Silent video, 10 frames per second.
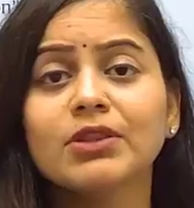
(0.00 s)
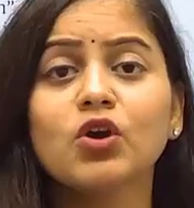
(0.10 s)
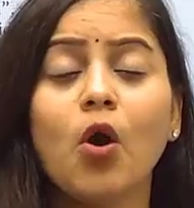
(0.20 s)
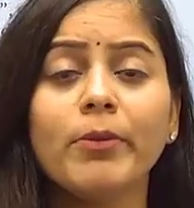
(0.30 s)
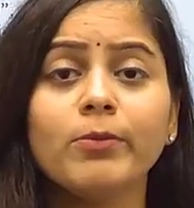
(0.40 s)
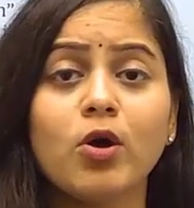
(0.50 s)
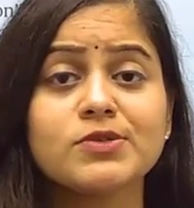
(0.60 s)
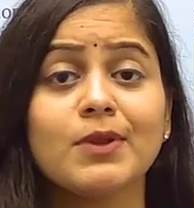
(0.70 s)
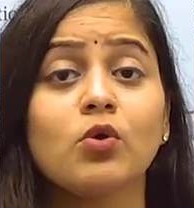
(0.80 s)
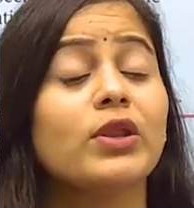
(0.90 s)
the comment box
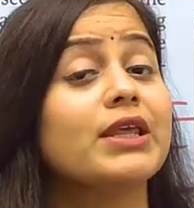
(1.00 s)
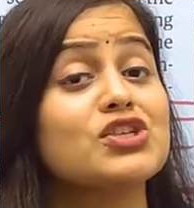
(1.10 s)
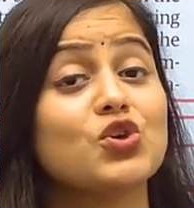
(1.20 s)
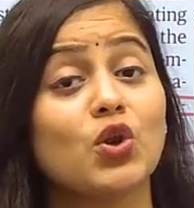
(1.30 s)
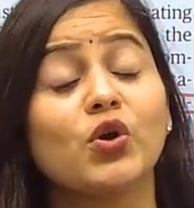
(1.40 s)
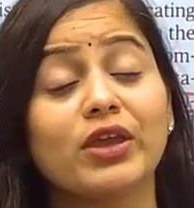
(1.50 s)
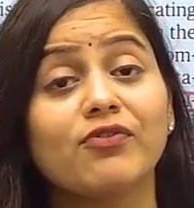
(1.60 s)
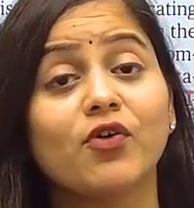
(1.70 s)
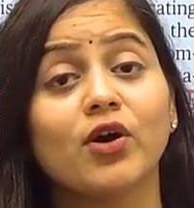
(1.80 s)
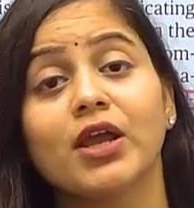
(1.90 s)
below in case you're looking
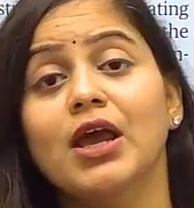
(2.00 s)
for